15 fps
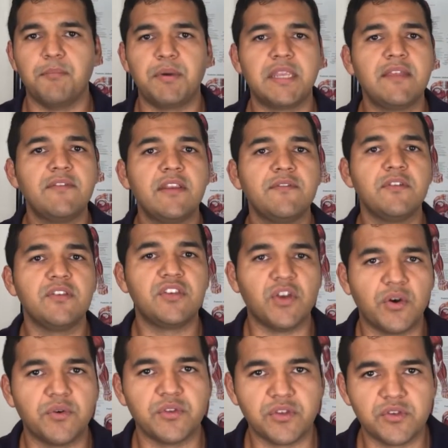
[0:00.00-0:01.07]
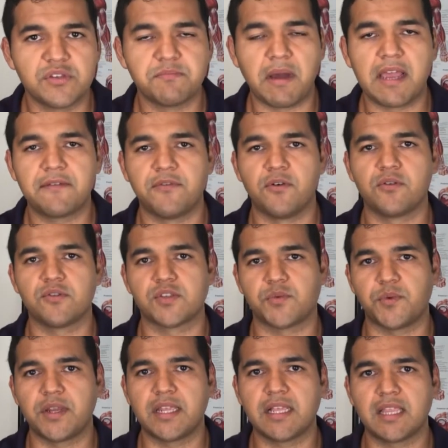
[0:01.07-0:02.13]
Um, but even if you don't use bifocals
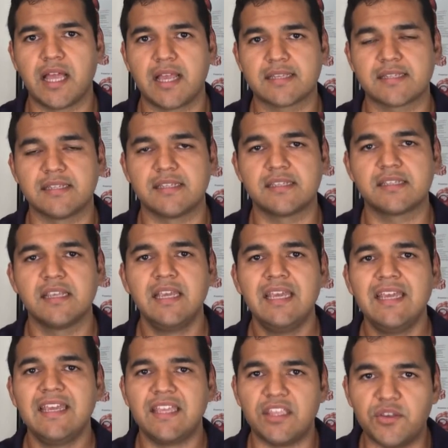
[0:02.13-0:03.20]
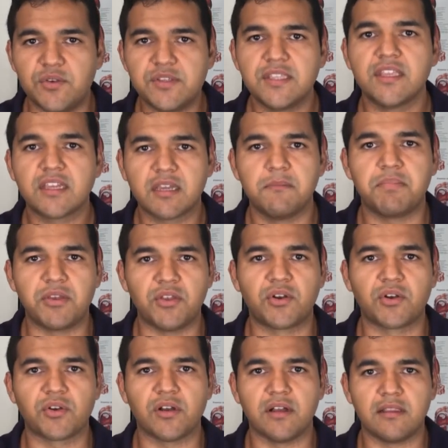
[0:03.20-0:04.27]
and reading glasses, using the
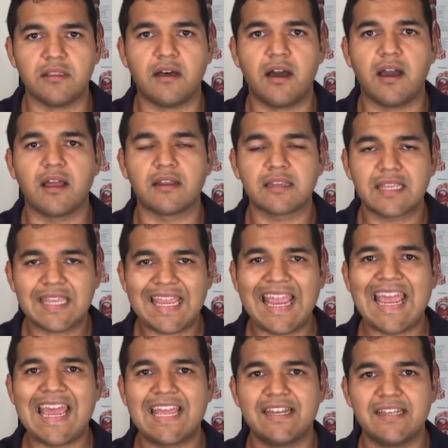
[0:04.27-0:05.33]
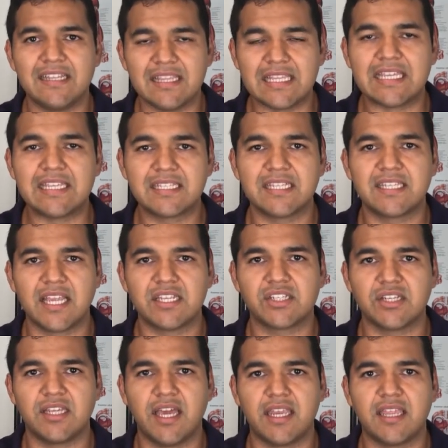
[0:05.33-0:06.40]
computer a lot can lead to
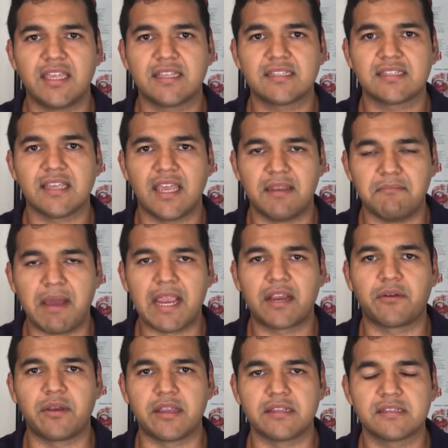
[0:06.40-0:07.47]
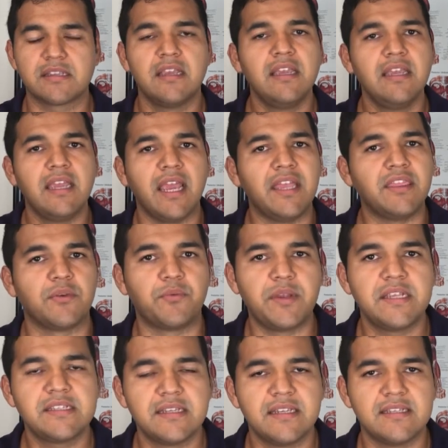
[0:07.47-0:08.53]
tension headaches and migraines. And the
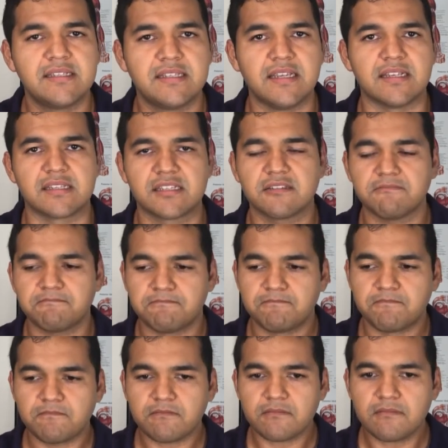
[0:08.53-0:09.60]
reason is this